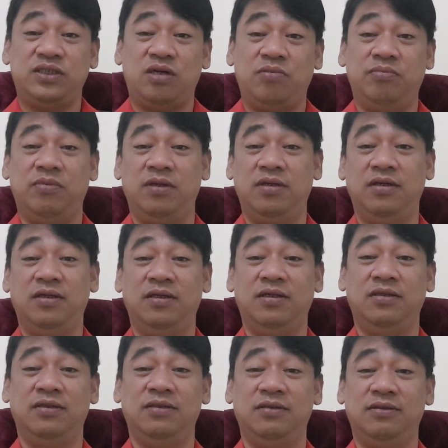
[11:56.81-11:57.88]
of
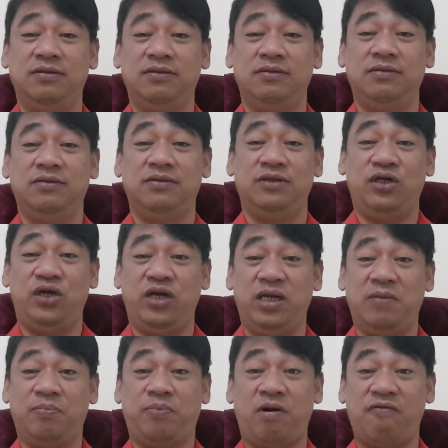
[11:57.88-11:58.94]

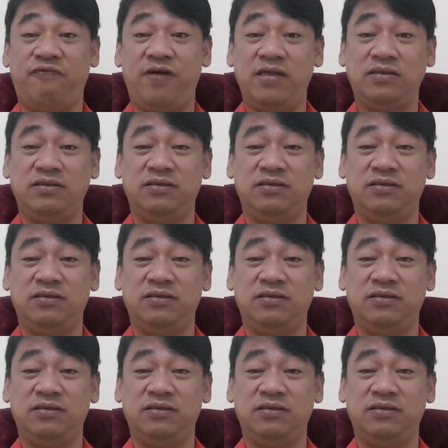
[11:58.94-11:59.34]
earning profit?